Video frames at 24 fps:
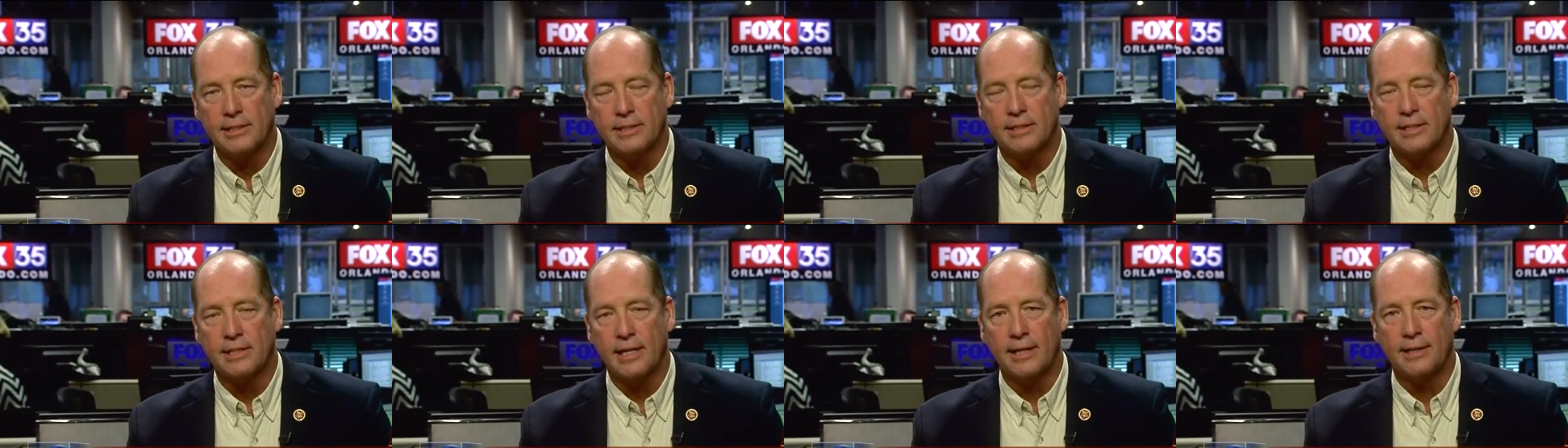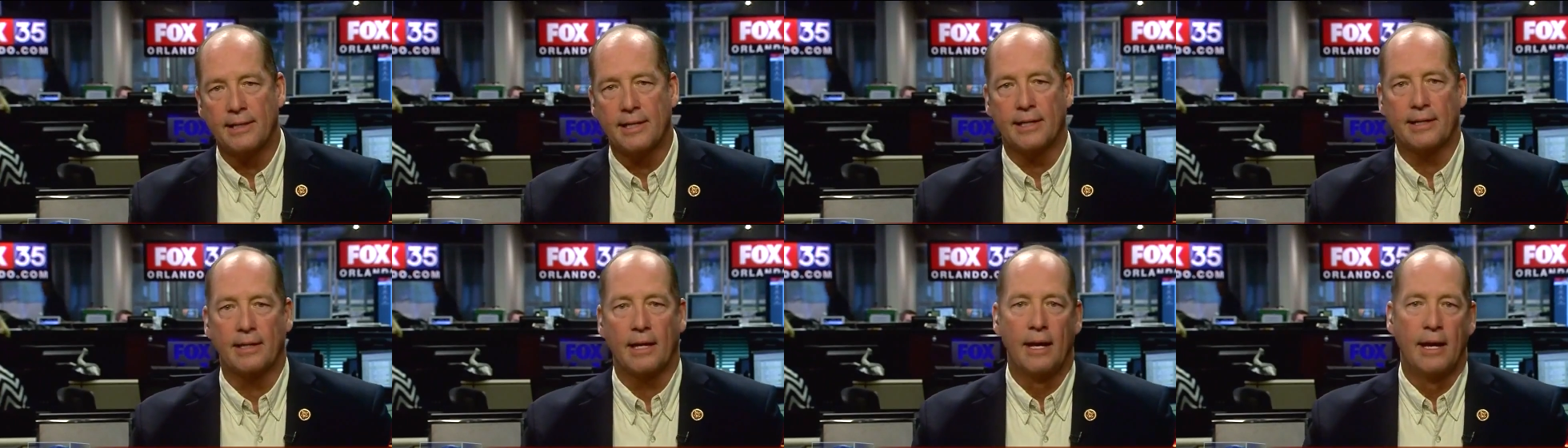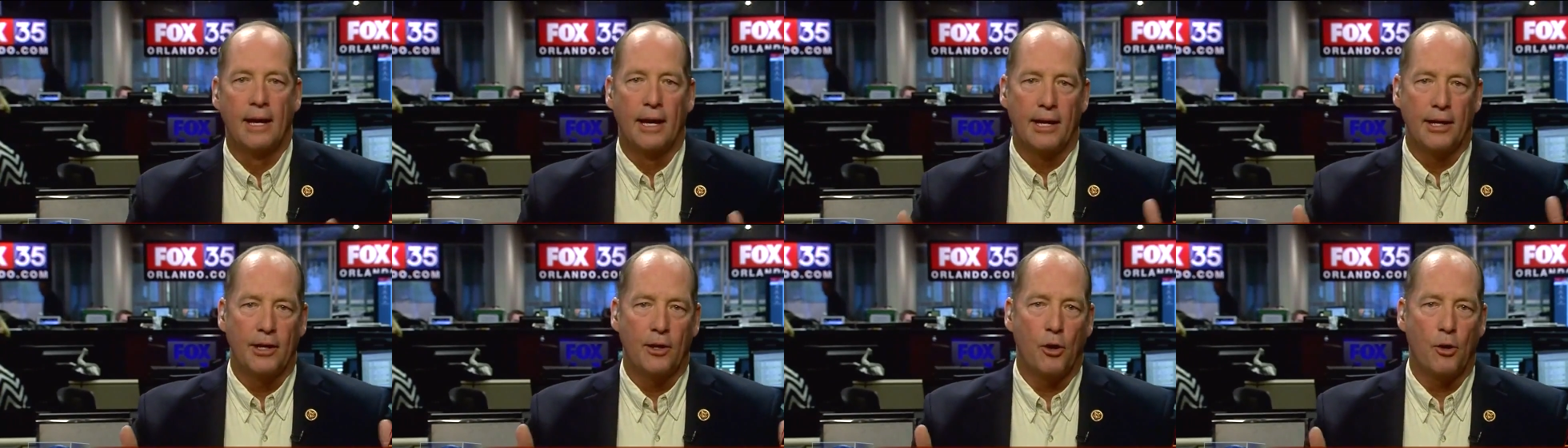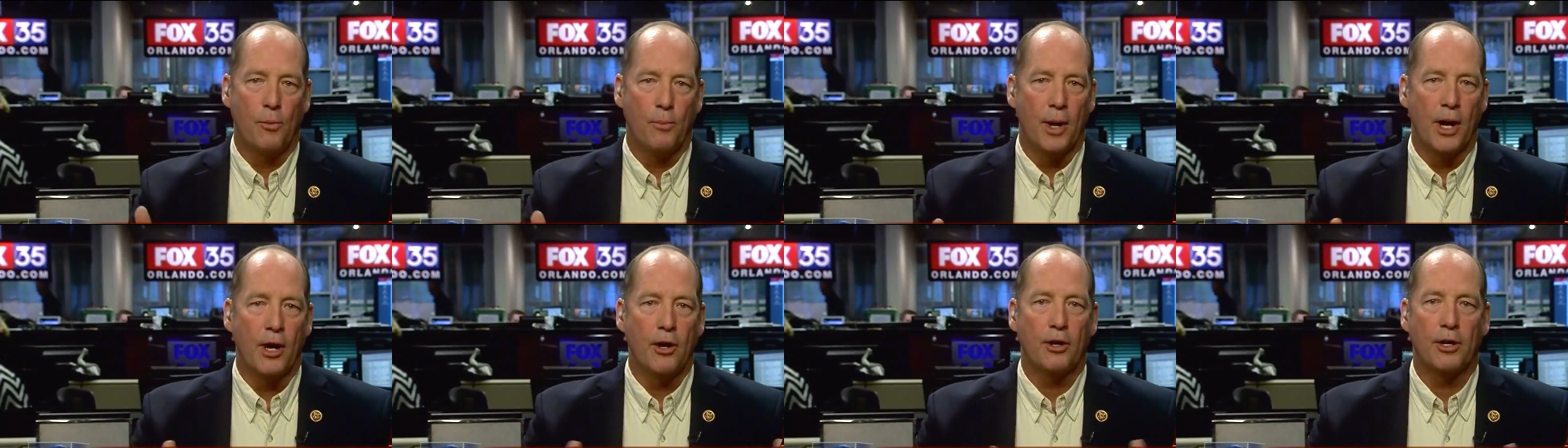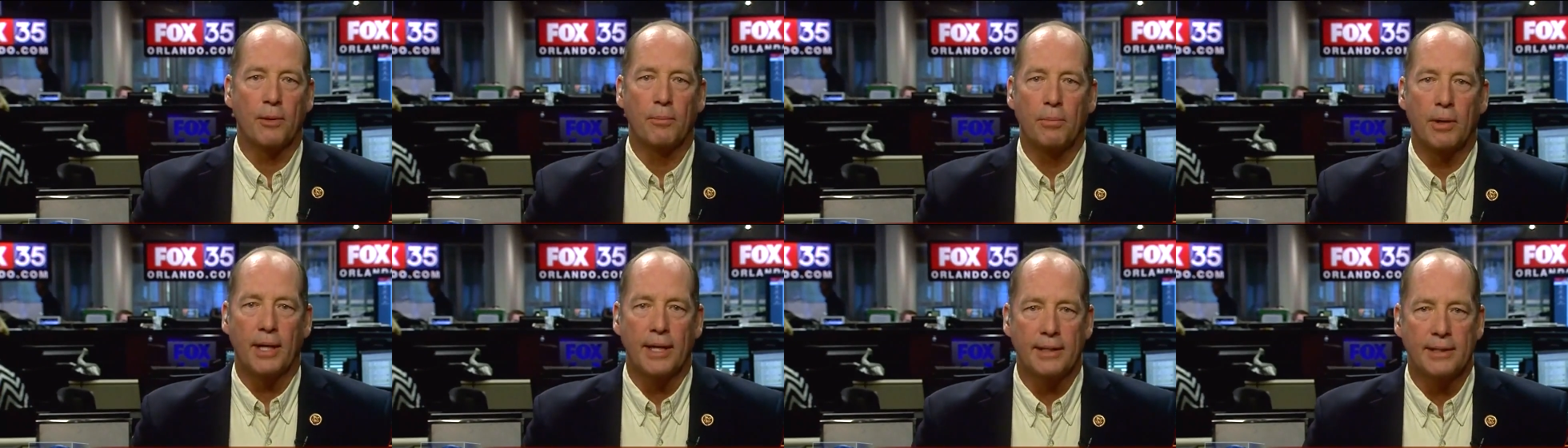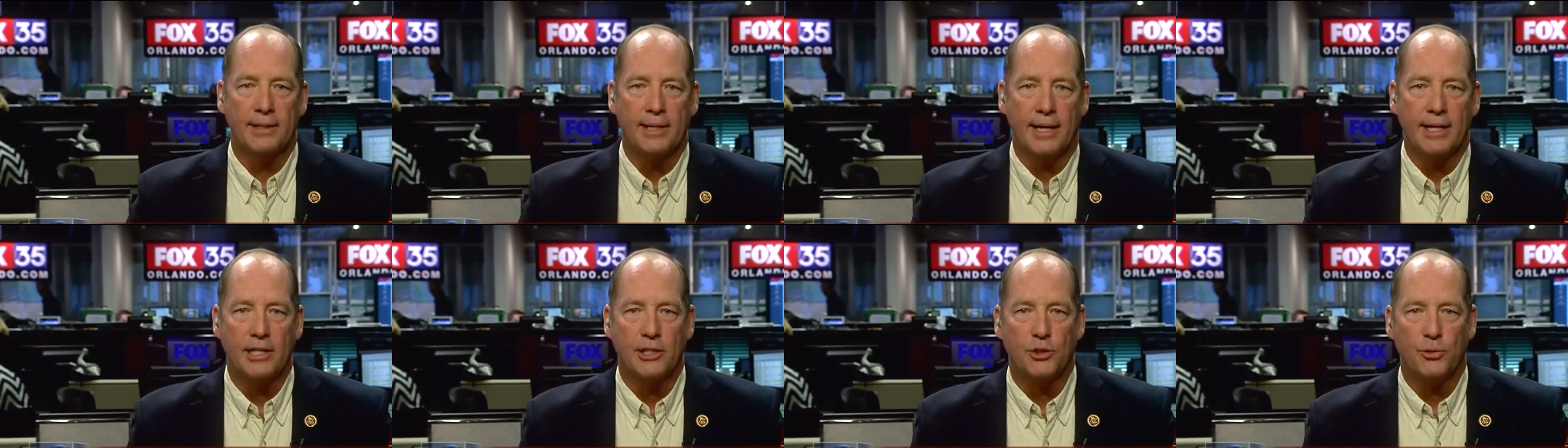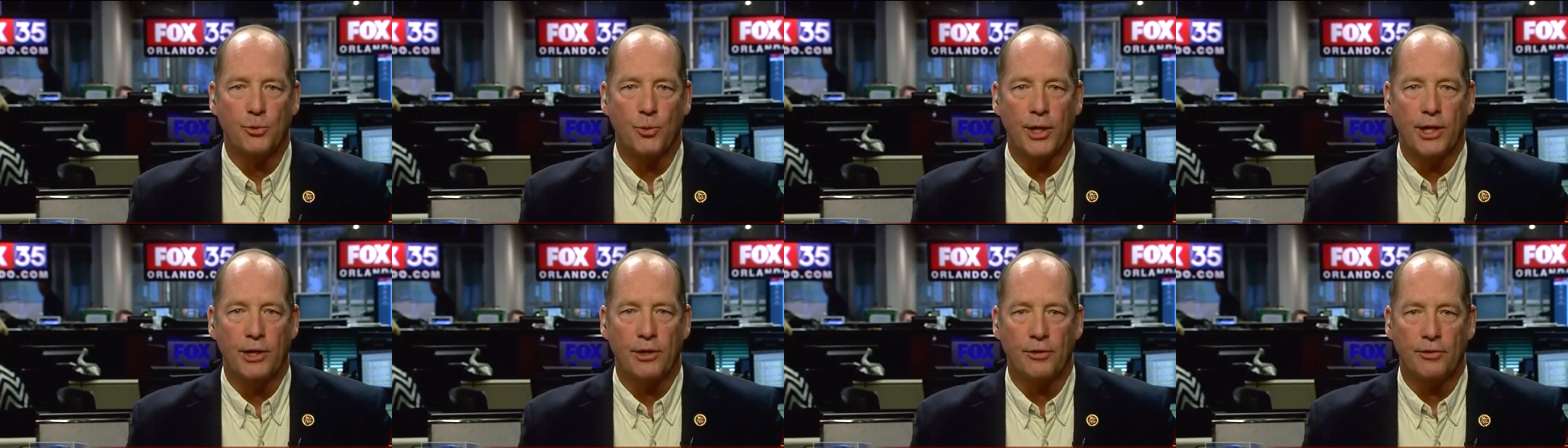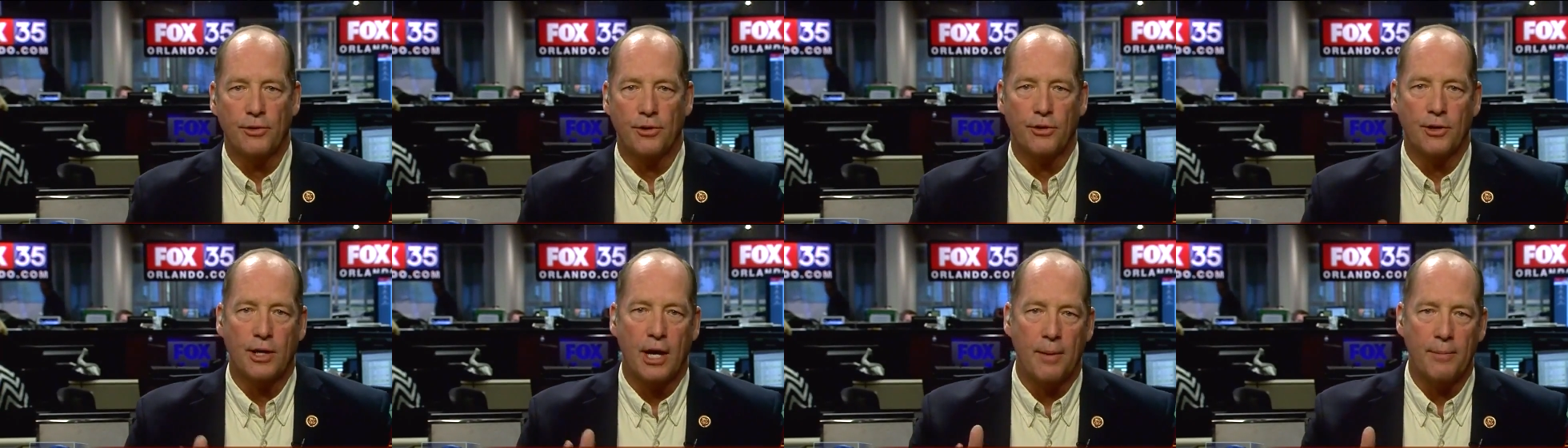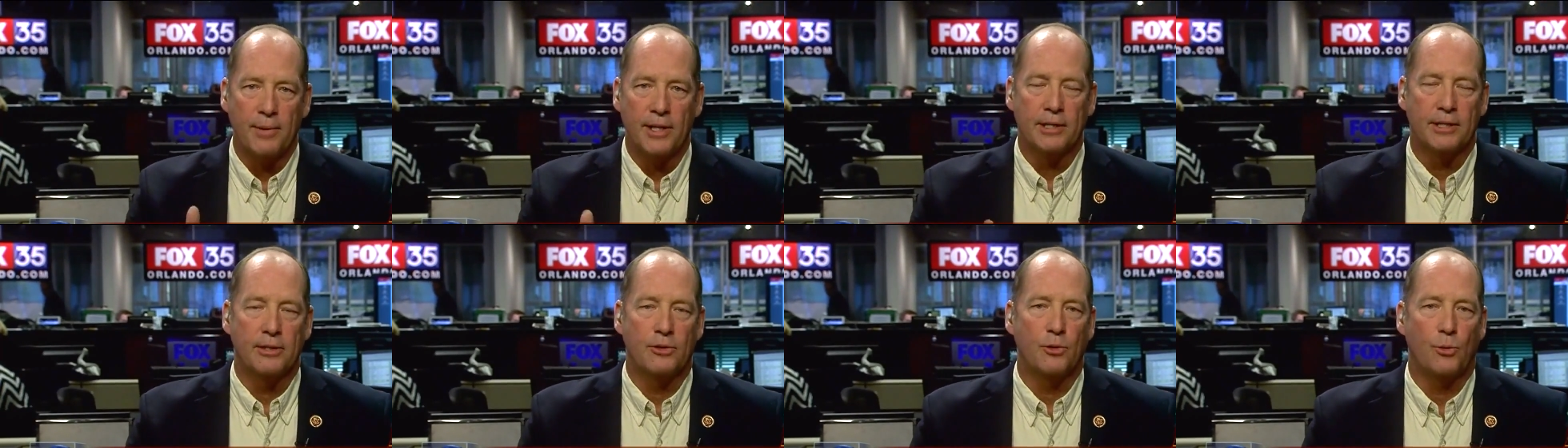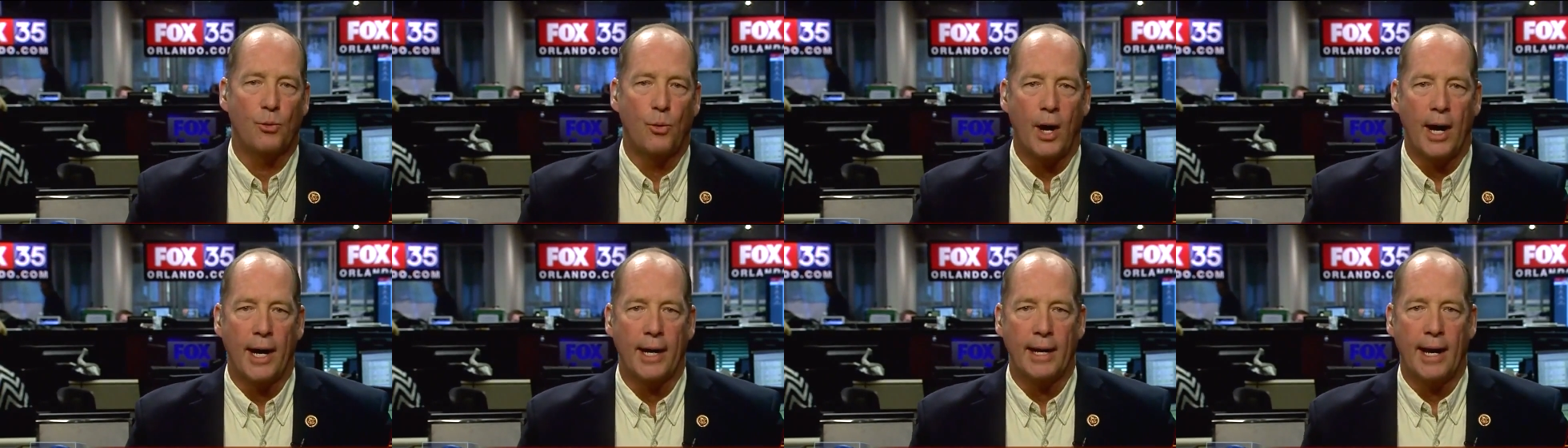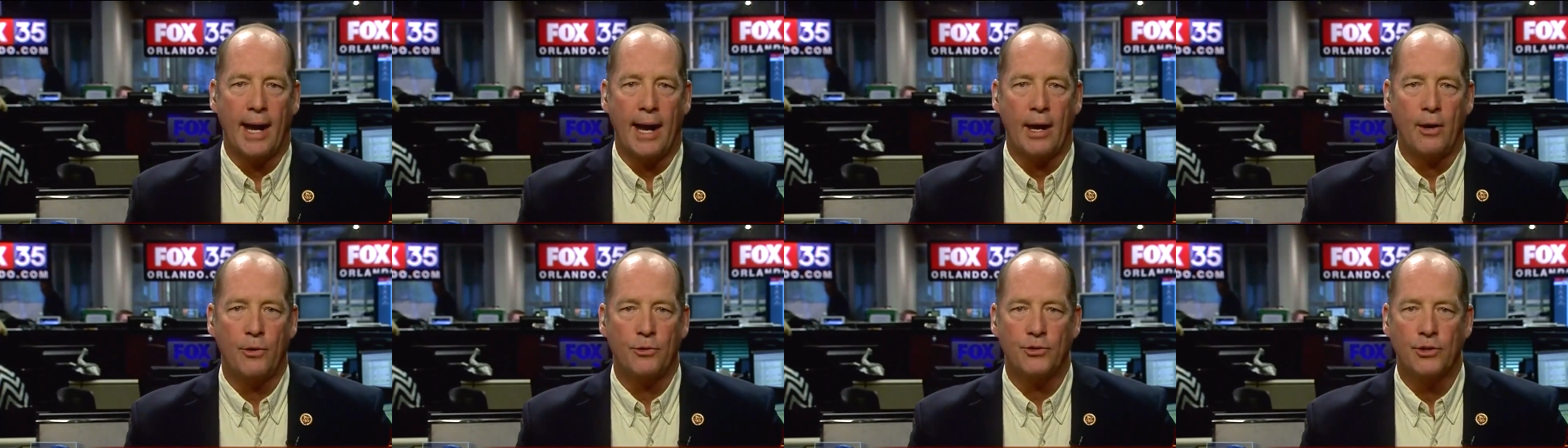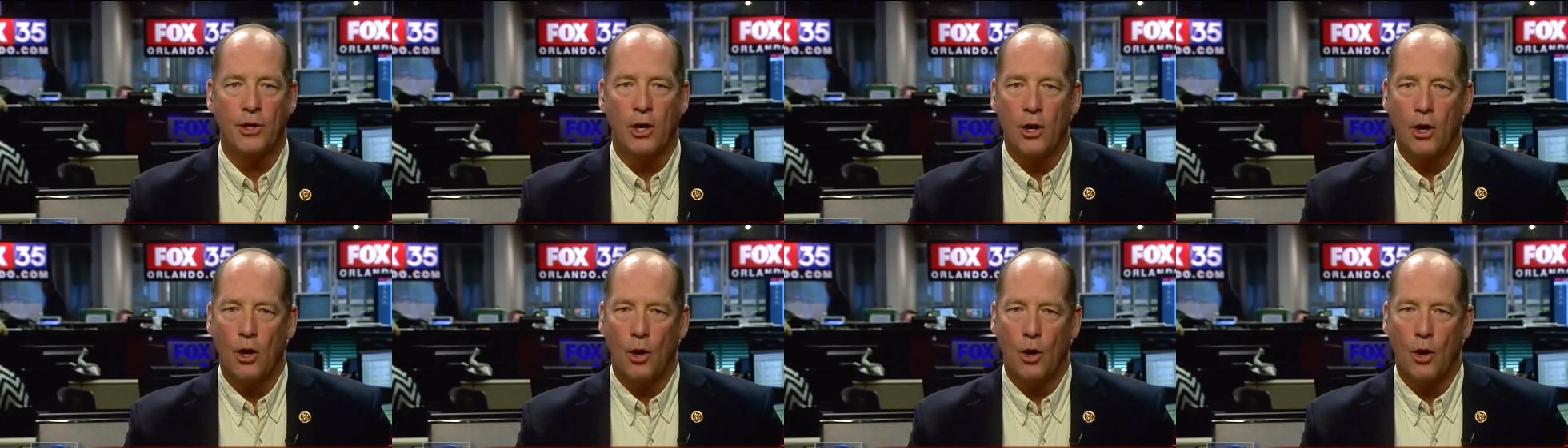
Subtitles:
has said that, you know, American blood tastes sweeter. They're coming to the White House.